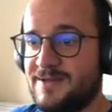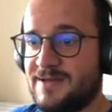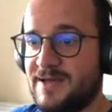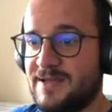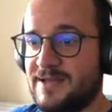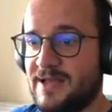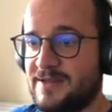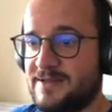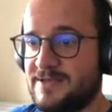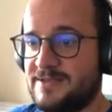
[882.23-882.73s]

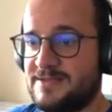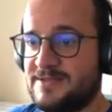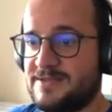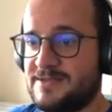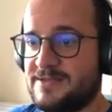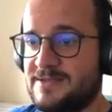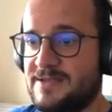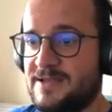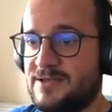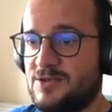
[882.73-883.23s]
And that is
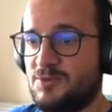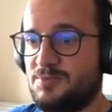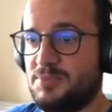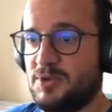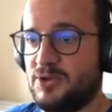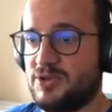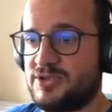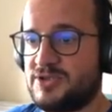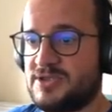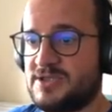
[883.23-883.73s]
the two
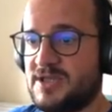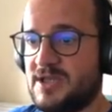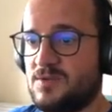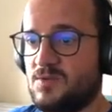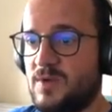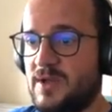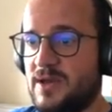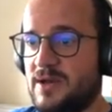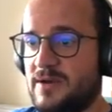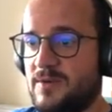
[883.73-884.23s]
pods that
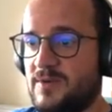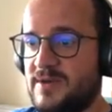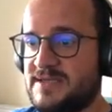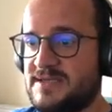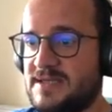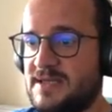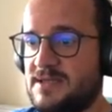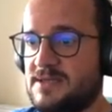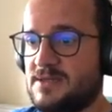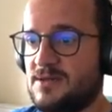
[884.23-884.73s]
we
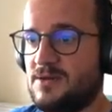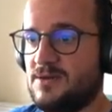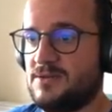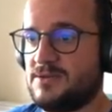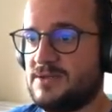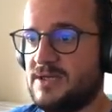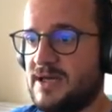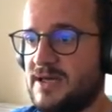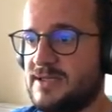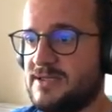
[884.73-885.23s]
requested on
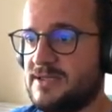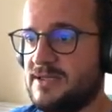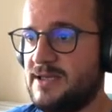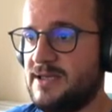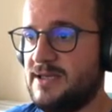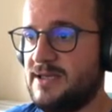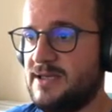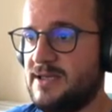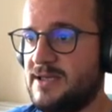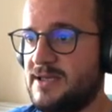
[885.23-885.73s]
that
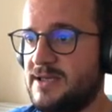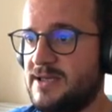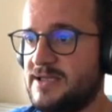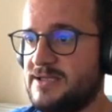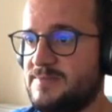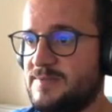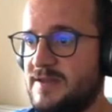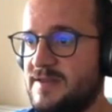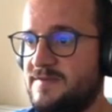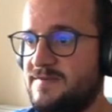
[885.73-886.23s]
uh,
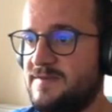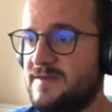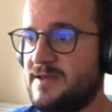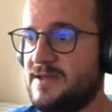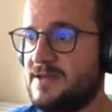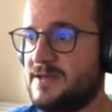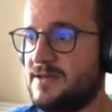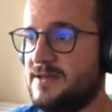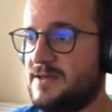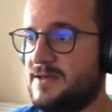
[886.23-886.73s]

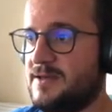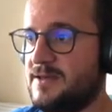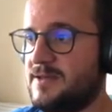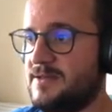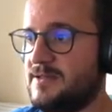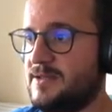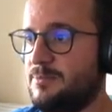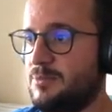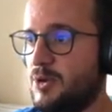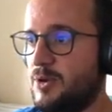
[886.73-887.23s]
specific
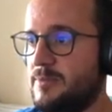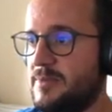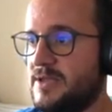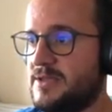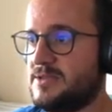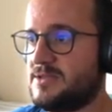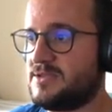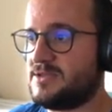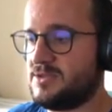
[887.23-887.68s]
deployment.